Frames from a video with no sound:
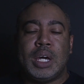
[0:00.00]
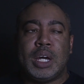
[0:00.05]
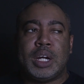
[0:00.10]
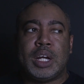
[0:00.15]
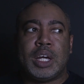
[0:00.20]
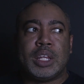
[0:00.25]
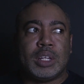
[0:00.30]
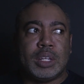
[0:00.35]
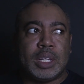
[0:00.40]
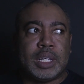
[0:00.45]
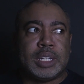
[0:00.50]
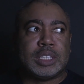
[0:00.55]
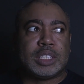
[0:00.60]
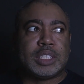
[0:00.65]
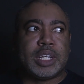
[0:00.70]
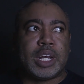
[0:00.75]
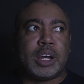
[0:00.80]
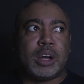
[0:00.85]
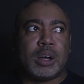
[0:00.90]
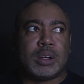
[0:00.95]
Another
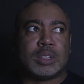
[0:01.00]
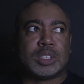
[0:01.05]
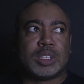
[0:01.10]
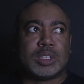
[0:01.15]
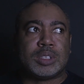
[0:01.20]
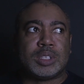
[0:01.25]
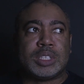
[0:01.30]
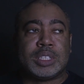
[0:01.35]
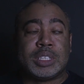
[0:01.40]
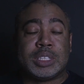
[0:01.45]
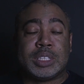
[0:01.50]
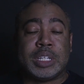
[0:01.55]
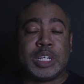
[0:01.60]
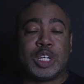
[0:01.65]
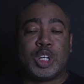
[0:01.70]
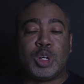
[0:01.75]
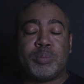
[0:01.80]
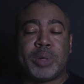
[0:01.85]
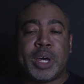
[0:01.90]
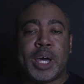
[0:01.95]
lens that I was
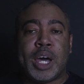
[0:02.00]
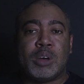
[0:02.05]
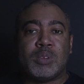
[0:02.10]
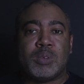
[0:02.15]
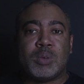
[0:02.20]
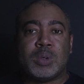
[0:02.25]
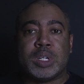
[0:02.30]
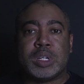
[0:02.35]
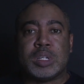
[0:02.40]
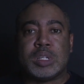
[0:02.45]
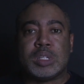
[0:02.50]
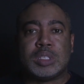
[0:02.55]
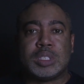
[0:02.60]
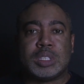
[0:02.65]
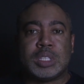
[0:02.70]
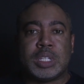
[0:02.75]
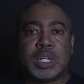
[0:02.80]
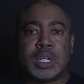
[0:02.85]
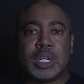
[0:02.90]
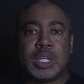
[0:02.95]
thinking about
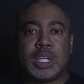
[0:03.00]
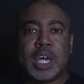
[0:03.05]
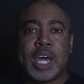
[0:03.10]
was the